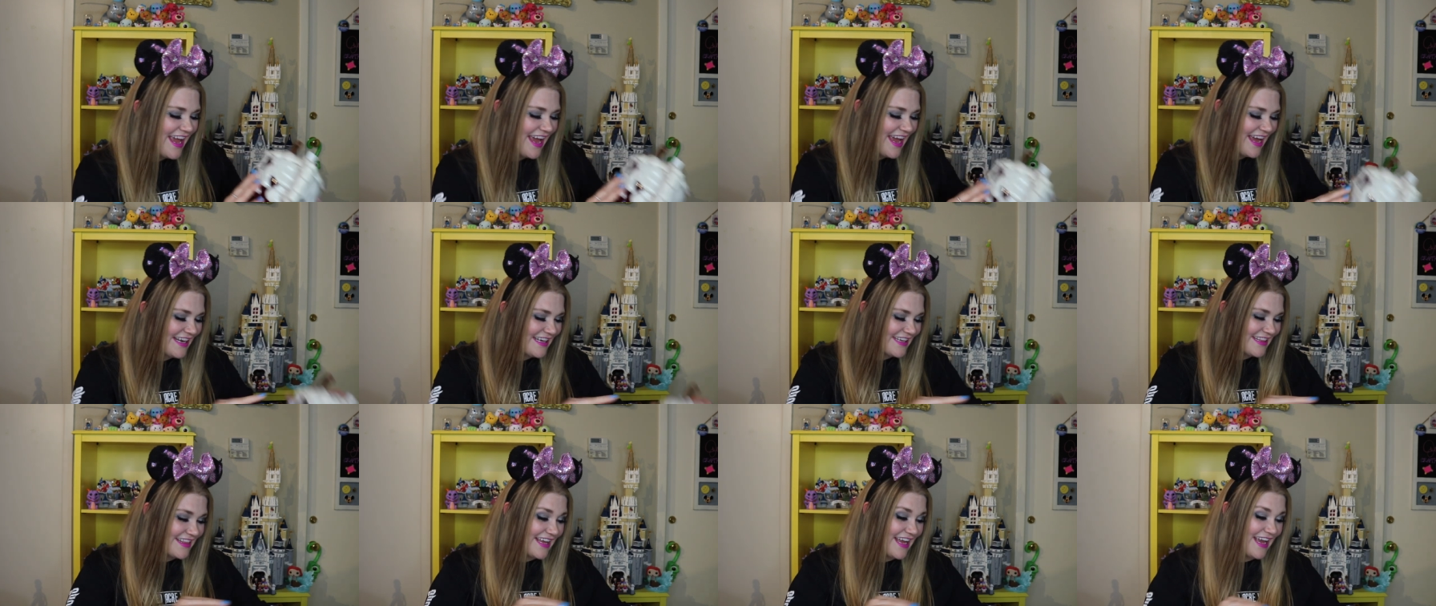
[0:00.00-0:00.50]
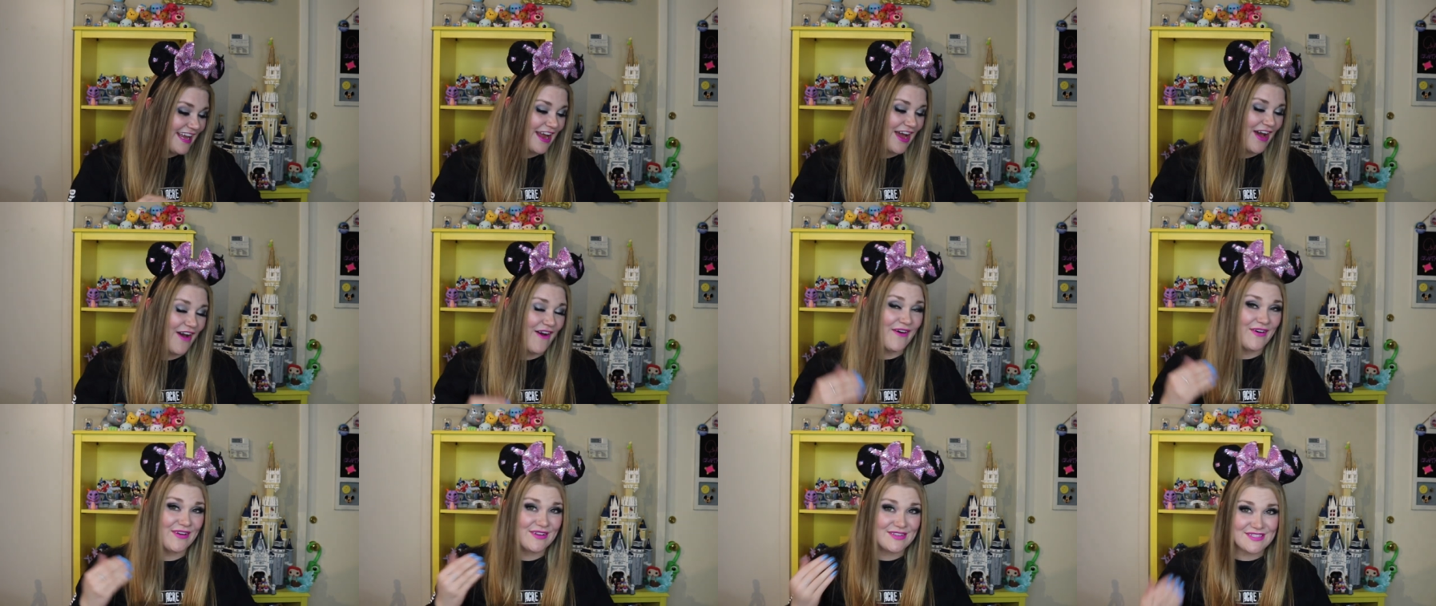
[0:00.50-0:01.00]
And
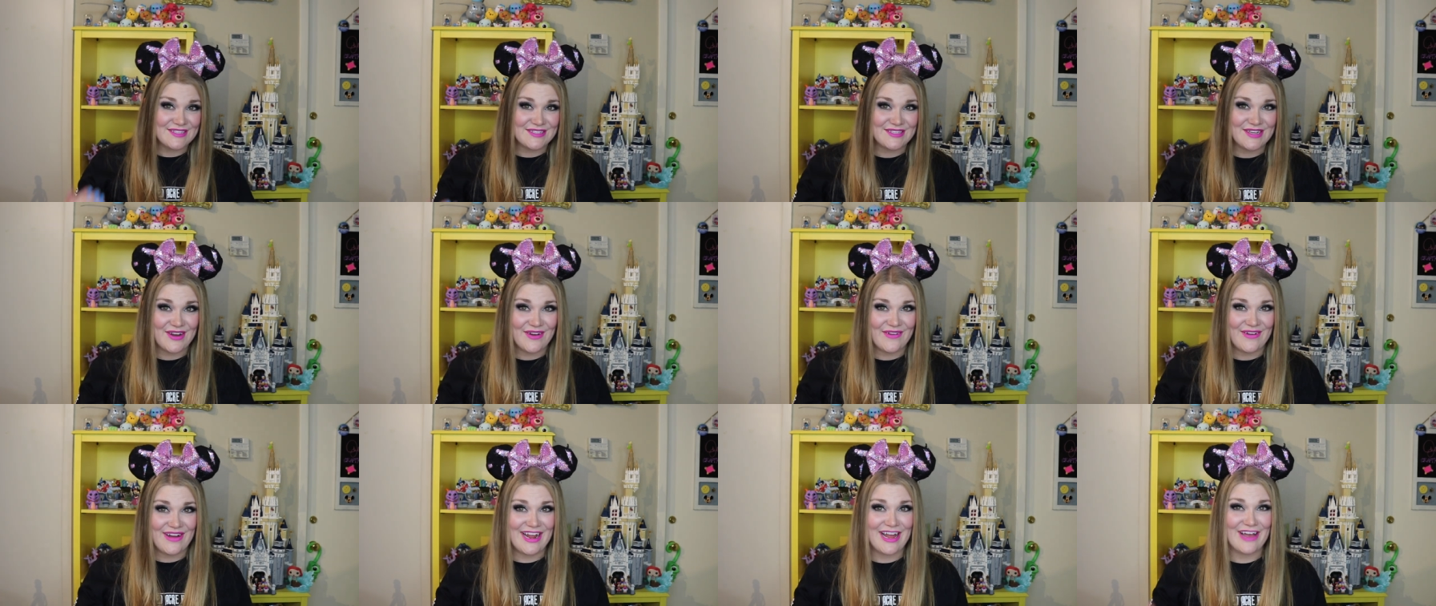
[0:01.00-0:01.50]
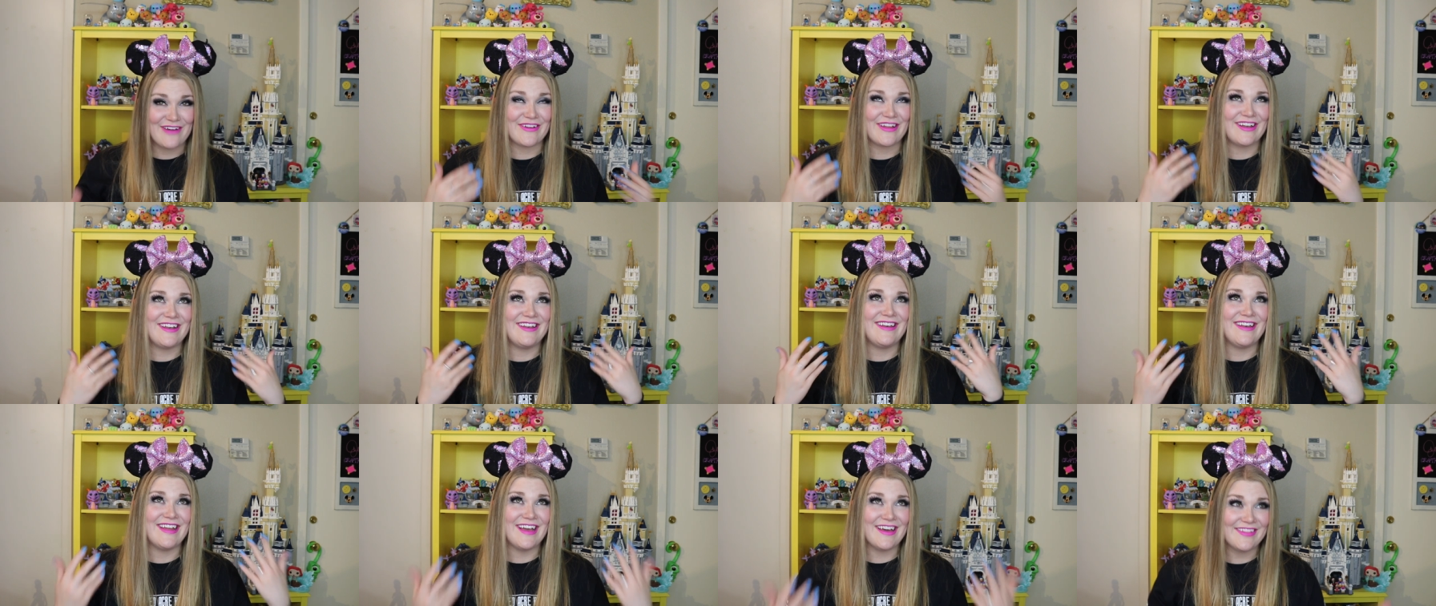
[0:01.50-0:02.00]
then also I have
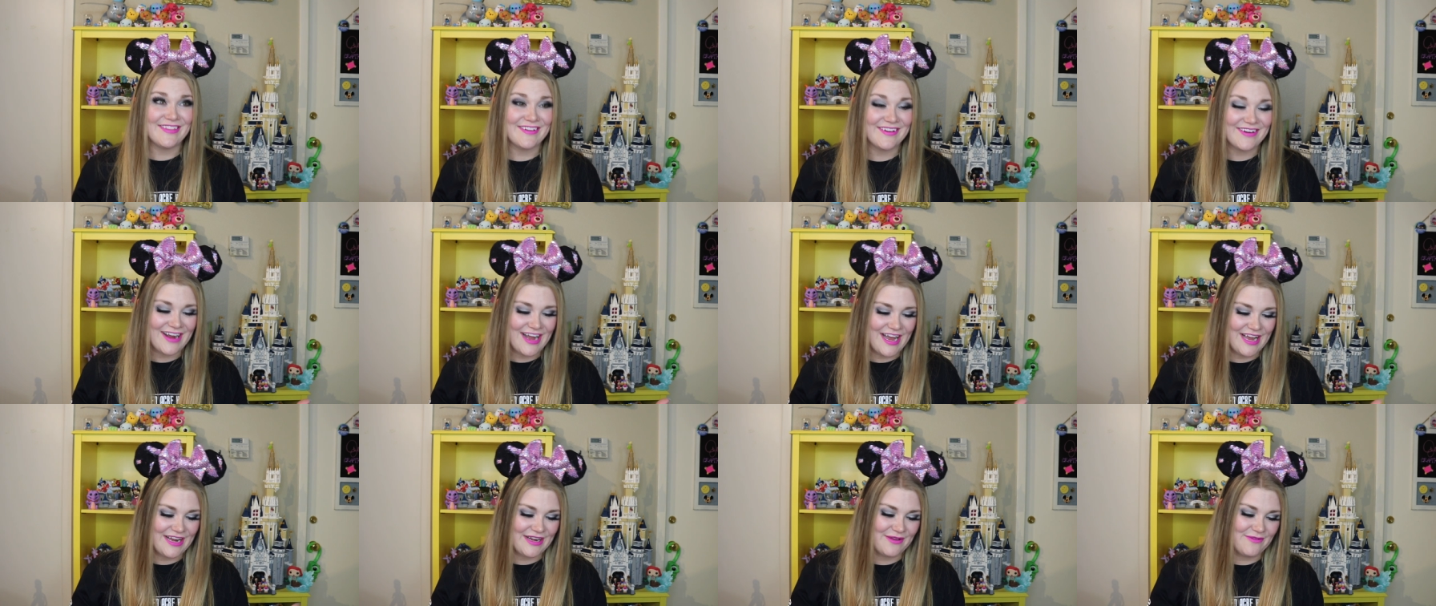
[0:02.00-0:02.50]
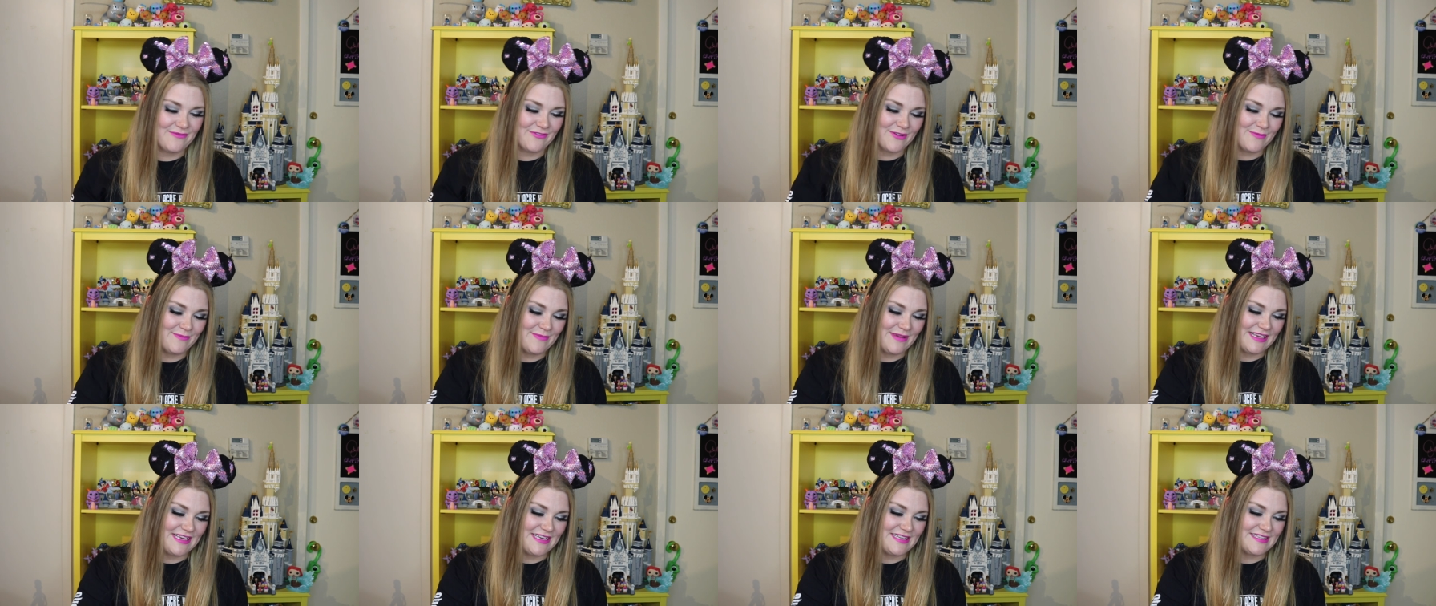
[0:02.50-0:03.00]
another item
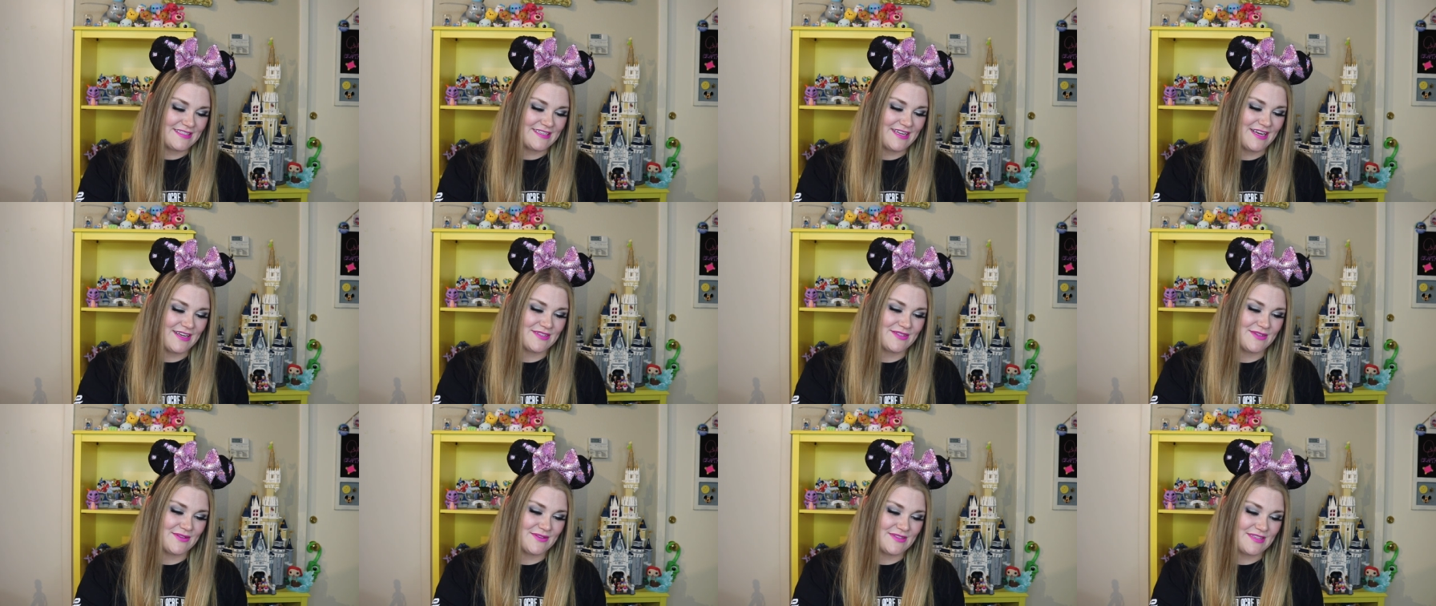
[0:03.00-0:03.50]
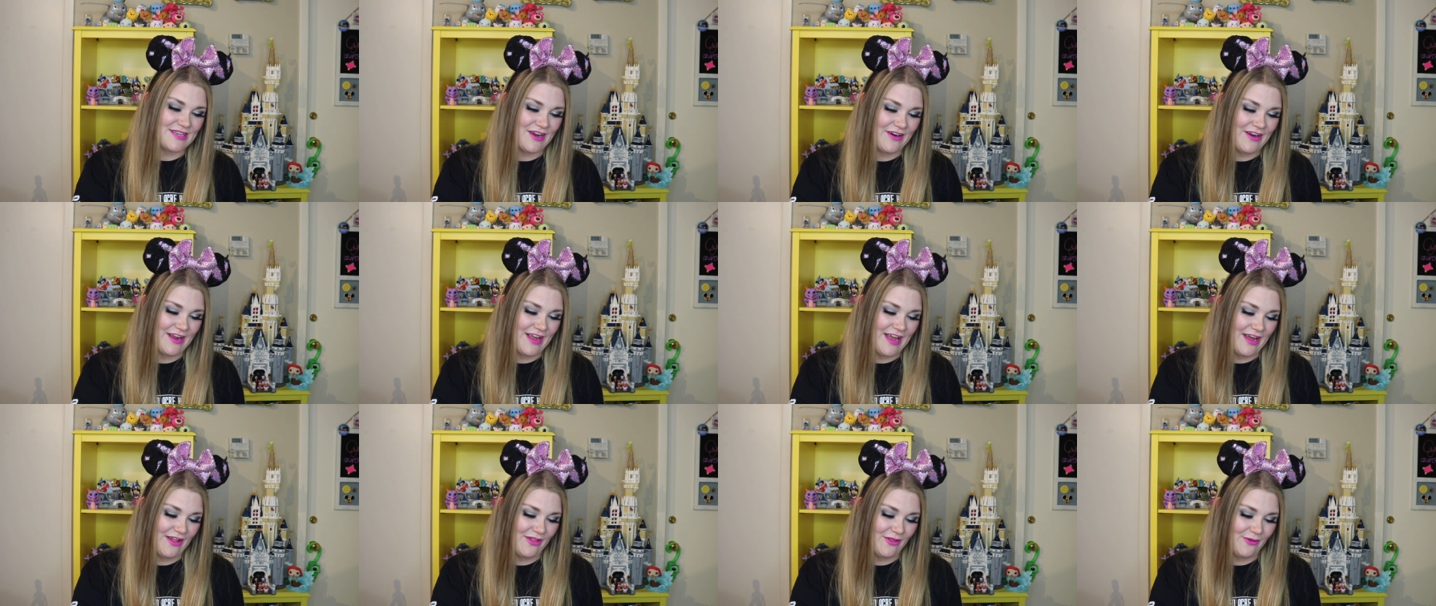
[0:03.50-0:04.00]
from Mickey's Not So
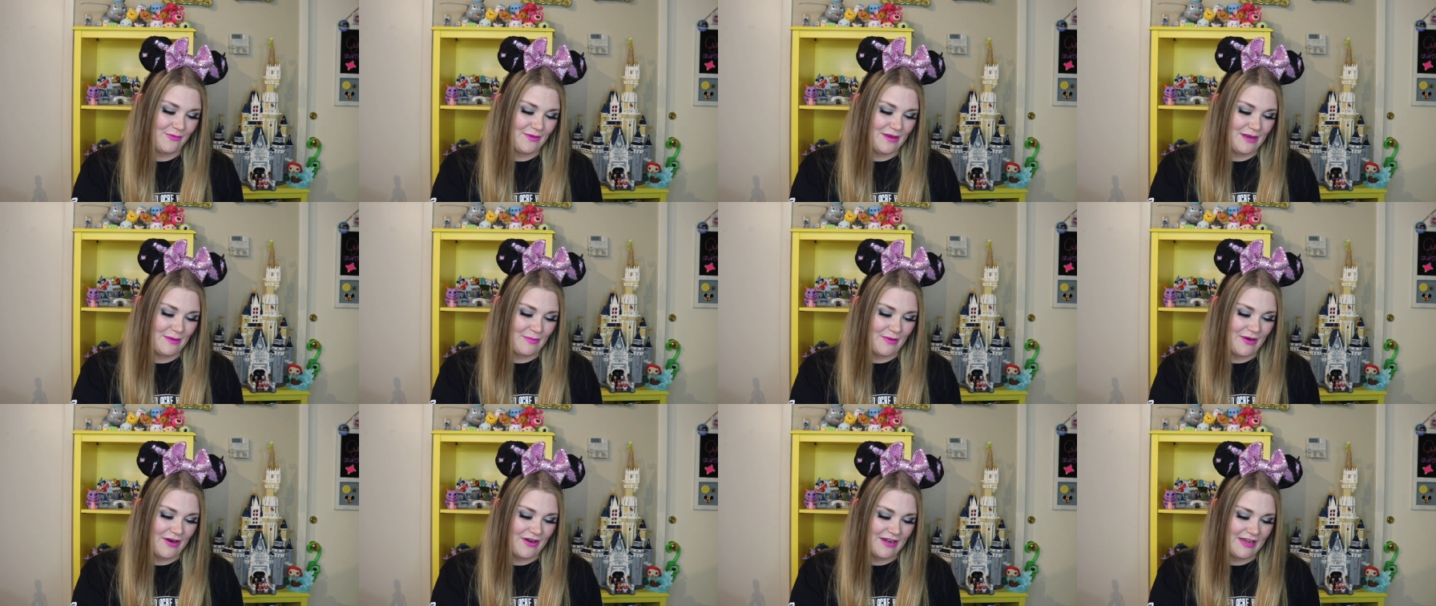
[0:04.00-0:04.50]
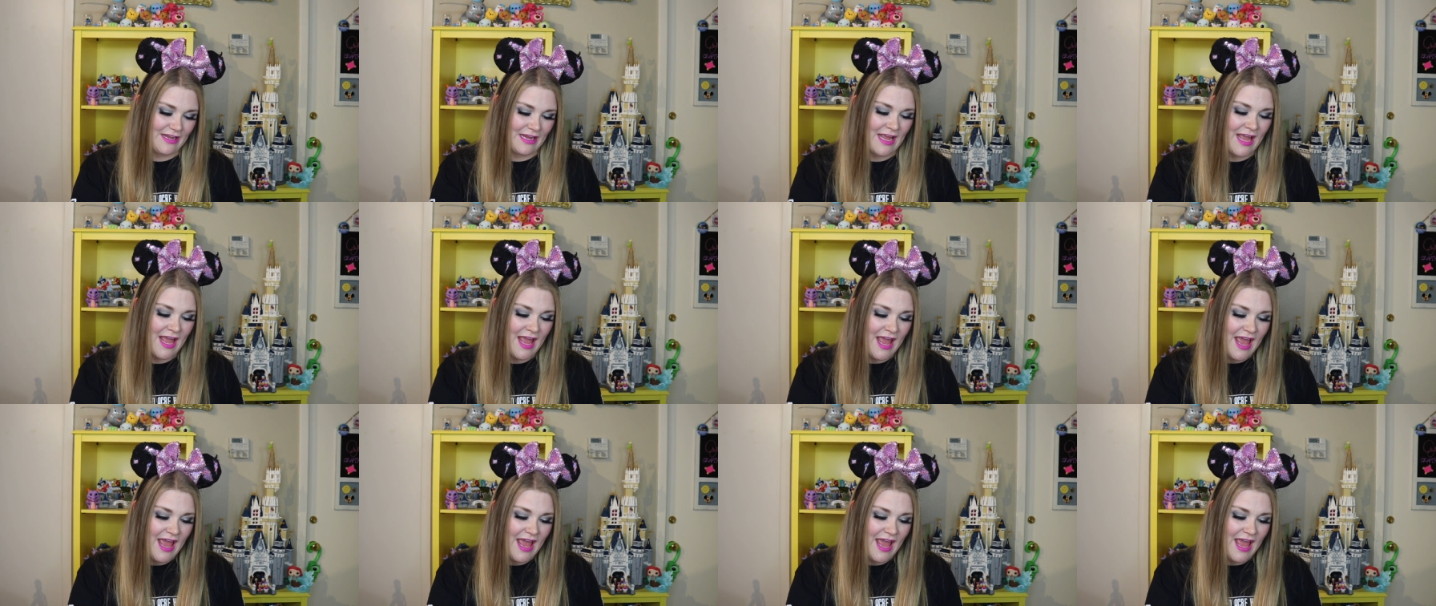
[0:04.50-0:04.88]
Scary Halloween Party.